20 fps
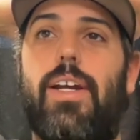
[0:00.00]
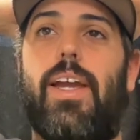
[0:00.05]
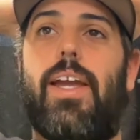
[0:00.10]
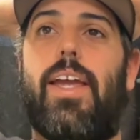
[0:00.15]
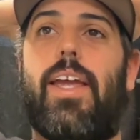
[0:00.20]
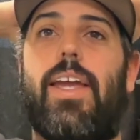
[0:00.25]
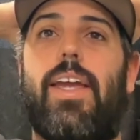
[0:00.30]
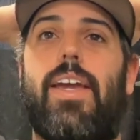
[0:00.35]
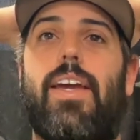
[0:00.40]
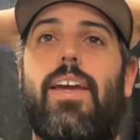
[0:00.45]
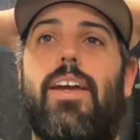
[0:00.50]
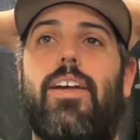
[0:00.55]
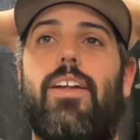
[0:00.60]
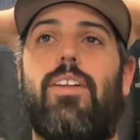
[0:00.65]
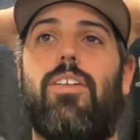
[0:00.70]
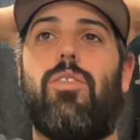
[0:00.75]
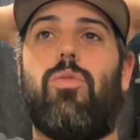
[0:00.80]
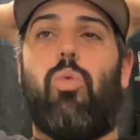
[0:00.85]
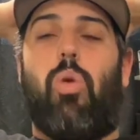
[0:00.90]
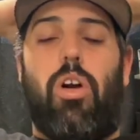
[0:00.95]

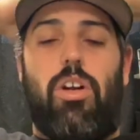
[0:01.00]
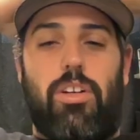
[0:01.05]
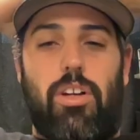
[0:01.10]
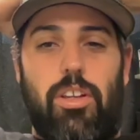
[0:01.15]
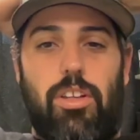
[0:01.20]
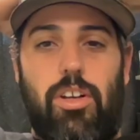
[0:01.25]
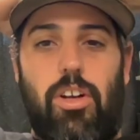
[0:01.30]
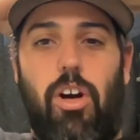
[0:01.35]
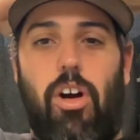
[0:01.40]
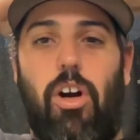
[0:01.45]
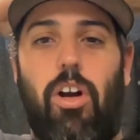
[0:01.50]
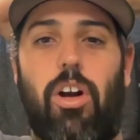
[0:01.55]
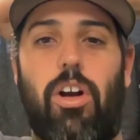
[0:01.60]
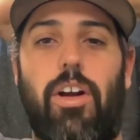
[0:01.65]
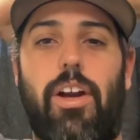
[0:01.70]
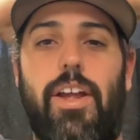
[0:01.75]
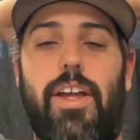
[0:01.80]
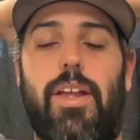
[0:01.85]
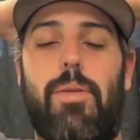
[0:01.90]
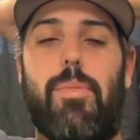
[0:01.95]
and working on the car
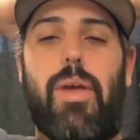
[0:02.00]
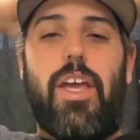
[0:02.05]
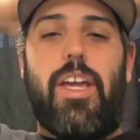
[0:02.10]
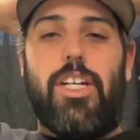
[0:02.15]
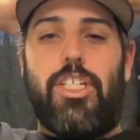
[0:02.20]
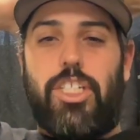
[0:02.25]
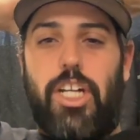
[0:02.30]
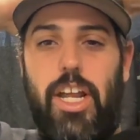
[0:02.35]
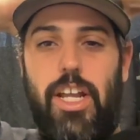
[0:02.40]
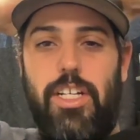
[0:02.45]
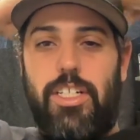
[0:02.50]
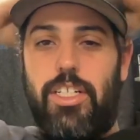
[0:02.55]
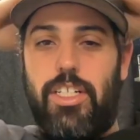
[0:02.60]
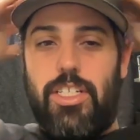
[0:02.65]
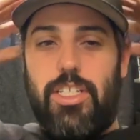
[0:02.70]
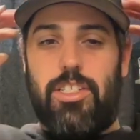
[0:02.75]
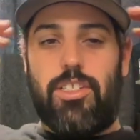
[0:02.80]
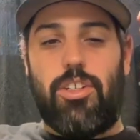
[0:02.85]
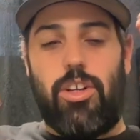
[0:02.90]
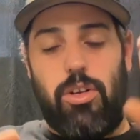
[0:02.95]
and making
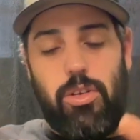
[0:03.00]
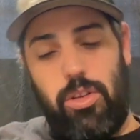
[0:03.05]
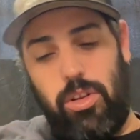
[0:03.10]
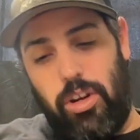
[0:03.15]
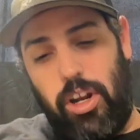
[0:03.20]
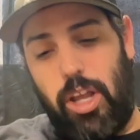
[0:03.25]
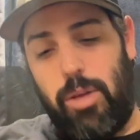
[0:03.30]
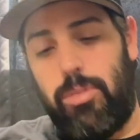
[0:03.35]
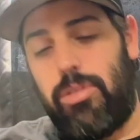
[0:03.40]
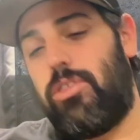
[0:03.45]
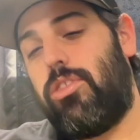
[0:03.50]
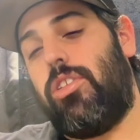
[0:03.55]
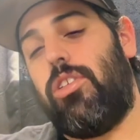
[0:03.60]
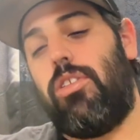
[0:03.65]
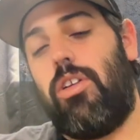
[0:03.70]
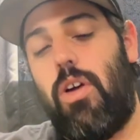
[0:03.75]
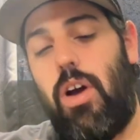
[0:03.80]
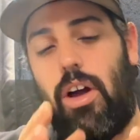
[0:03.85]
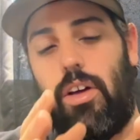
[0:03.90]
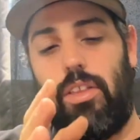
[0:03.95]
changes. So you're able to
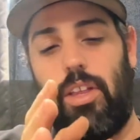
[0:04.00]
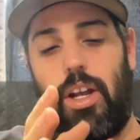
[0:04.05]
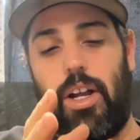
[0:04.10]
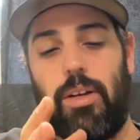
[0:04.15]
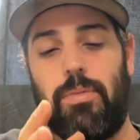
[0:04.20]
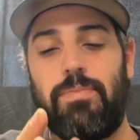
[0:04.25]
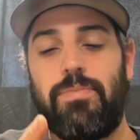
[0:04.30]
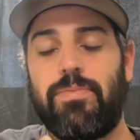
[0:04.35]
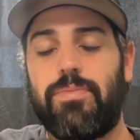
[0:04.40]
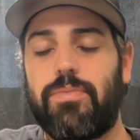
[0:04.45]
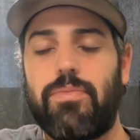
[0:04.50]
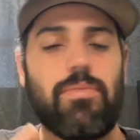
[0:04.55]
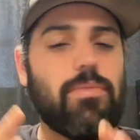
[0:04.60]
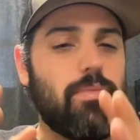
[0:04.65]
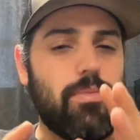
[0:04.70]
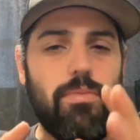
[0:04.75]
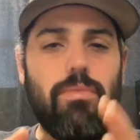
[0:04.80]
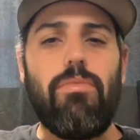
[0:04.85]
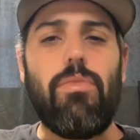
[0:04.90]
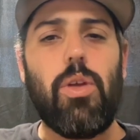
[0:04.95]
go out there.
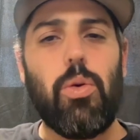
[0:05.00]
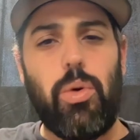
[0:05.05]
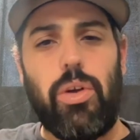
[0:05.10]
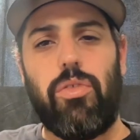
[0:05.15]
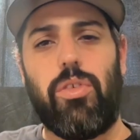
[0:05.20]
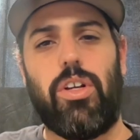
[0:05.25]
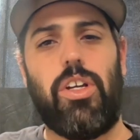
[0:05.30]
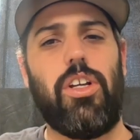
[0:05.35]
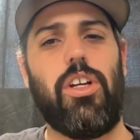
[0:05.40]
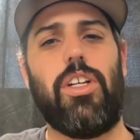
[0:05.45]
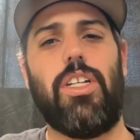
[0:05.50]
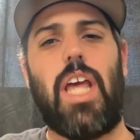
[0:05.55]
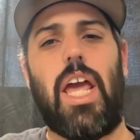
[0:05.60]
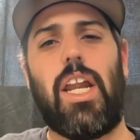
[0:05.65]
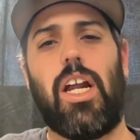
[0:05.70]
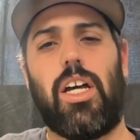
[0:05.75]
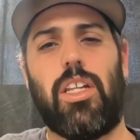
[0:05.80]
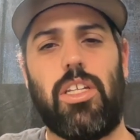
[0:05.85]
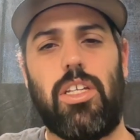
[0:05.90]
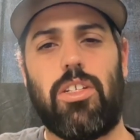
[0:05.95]
We have really good
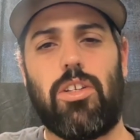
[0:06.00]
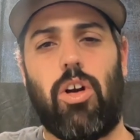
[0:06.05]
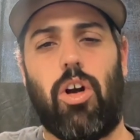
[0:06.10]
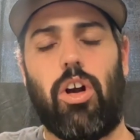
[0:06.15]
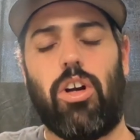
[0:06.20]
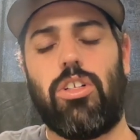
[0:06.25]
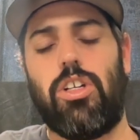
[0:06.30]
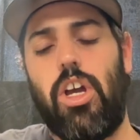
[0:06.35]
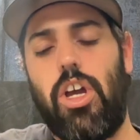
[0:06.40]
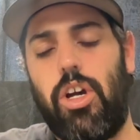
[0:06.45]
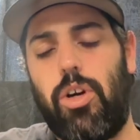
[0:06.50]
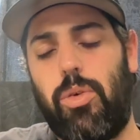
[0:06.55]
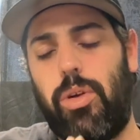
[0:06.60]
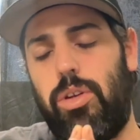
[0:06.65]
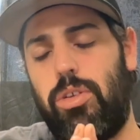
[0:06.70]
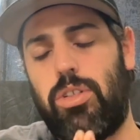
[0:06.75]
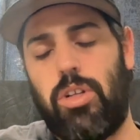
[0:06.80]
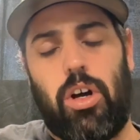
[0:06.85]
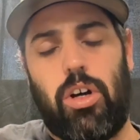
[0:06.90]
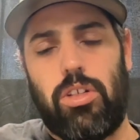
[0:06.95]
data on these cars. We
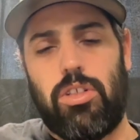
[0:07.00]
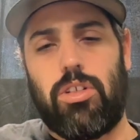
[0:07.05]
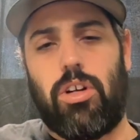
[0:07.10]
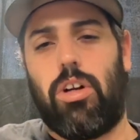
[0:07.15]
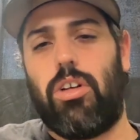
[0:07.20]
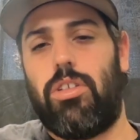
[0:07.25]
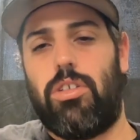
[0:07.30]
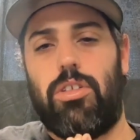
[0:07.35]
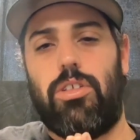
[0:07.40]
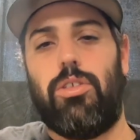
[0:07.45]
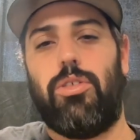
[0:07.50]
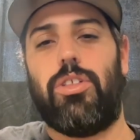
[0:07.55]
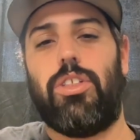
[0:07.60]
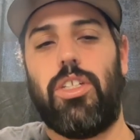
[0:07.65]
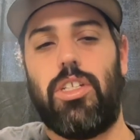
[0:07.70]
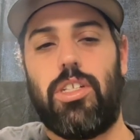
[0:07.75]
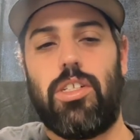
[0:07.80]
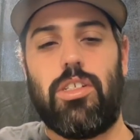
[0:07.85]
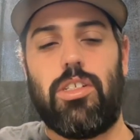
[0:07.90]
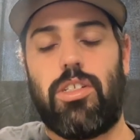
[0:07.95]
use all Scarlett
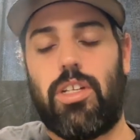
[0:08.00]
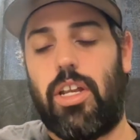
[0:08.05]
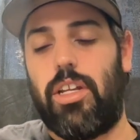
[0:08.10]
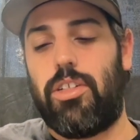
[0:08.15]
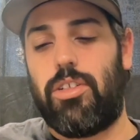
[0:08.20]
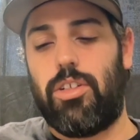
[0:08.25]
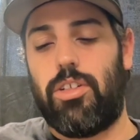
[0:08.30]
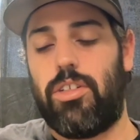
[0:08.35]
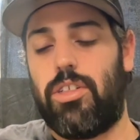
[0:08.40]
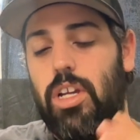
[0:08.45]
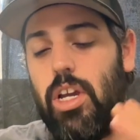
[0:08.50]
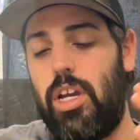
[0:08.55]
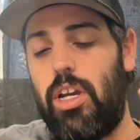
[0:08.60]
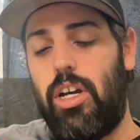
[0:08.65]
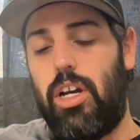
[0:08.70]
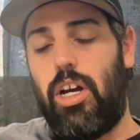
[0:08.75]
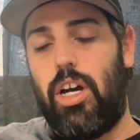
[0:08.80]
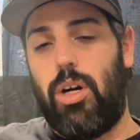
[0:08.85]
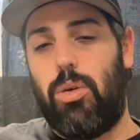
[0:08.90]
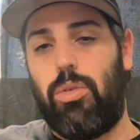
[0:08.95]
Solutions sensors.
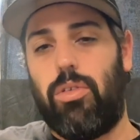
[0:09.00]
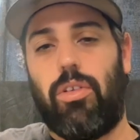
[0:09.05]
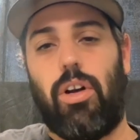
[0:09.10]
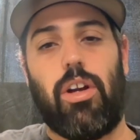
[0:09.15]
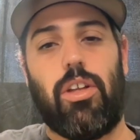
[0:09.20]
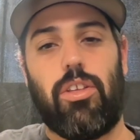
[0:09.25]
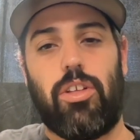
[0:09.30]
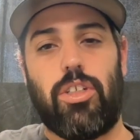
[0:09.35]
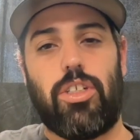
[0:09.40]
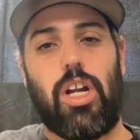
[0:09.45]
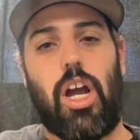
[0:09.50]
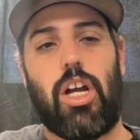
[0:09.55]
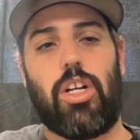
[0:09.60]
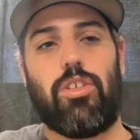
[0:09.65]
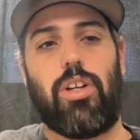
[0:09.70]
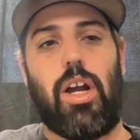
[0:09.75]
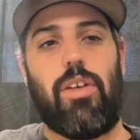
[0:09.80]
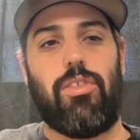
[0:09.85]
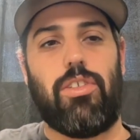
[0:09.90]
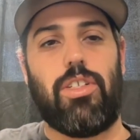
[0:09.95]
We're running their shock
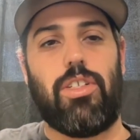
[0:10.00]
travel